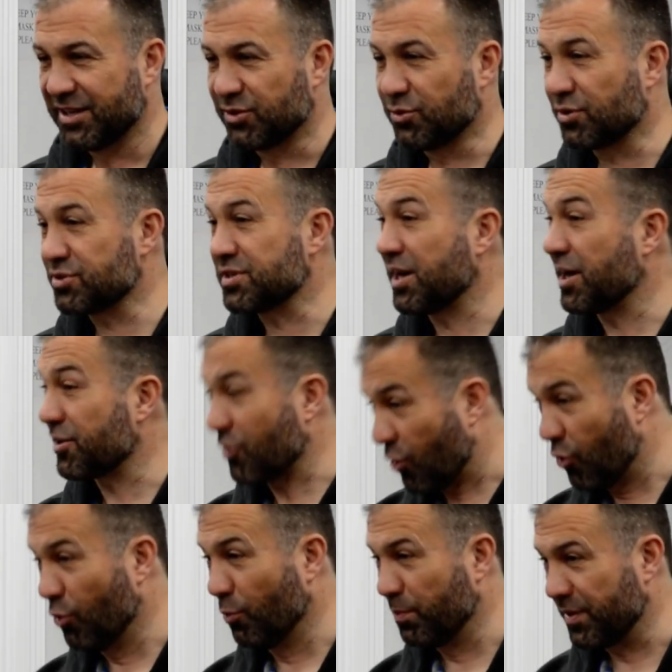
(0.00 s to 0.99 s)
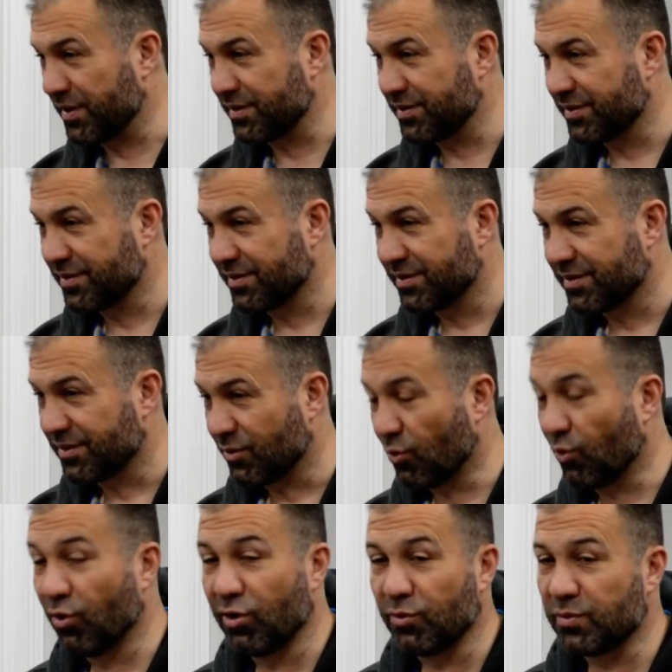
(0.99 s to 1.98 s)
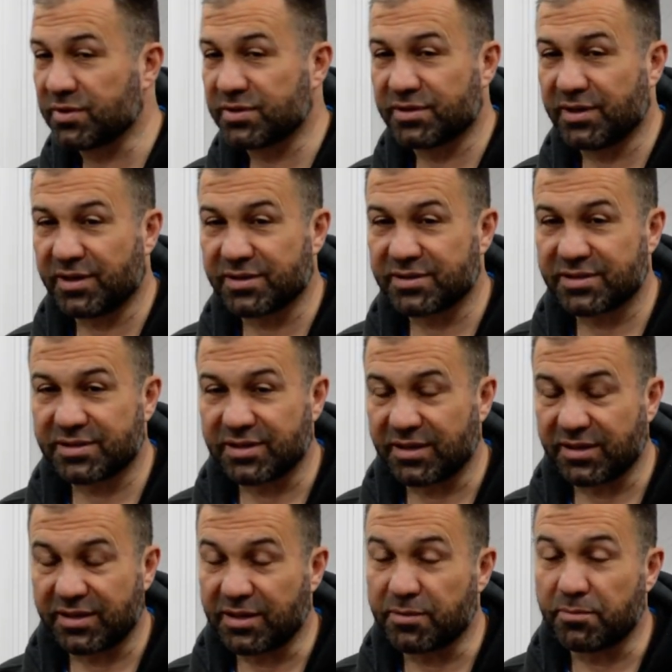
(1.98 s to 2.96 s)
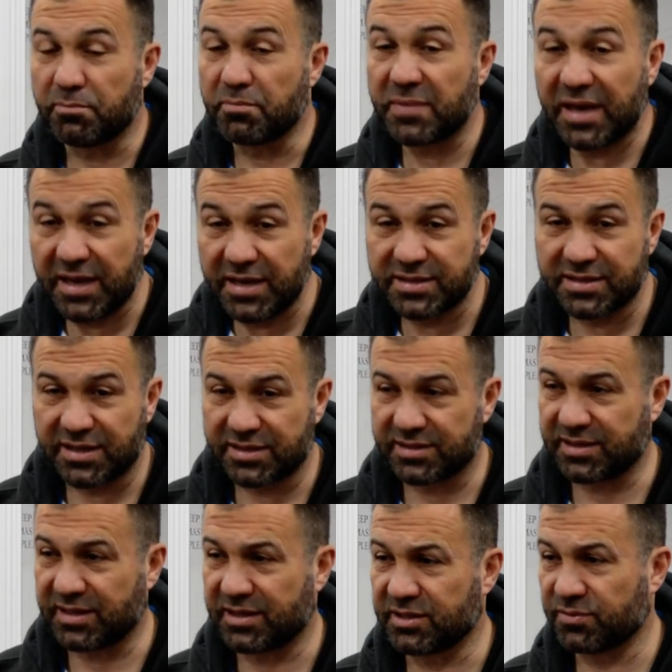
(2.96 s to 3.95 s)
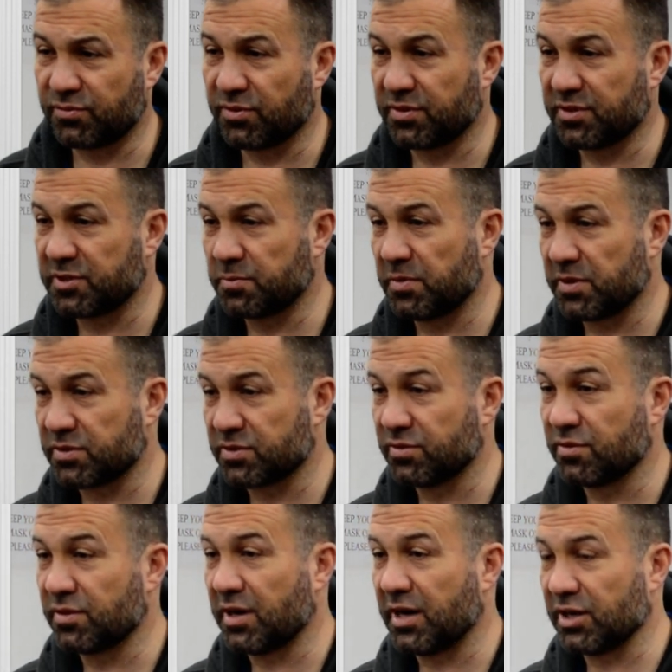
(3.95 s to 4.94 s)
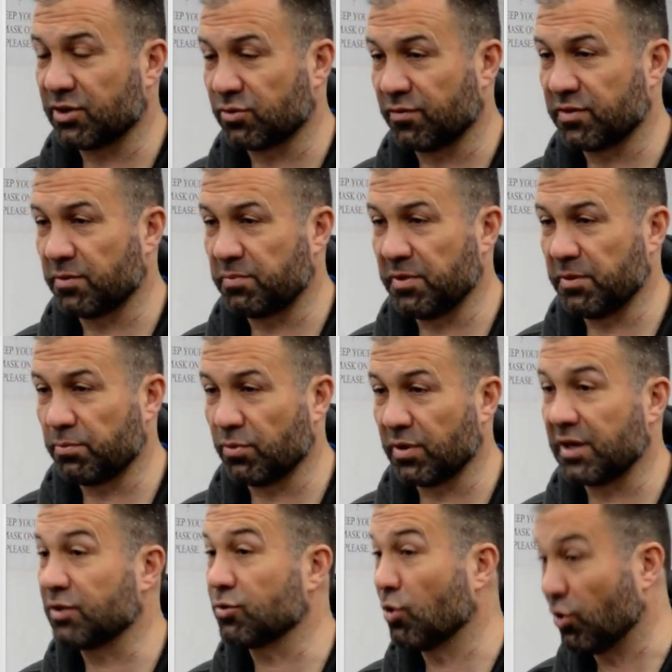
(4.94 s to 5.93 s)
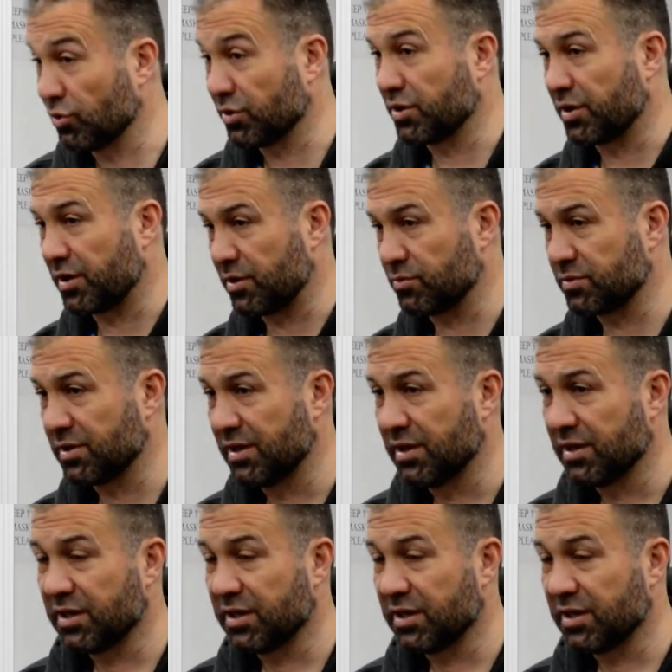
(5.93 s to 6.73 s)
Doors are open. Always there's an amazing status for this person, the heart of the people and on the ground,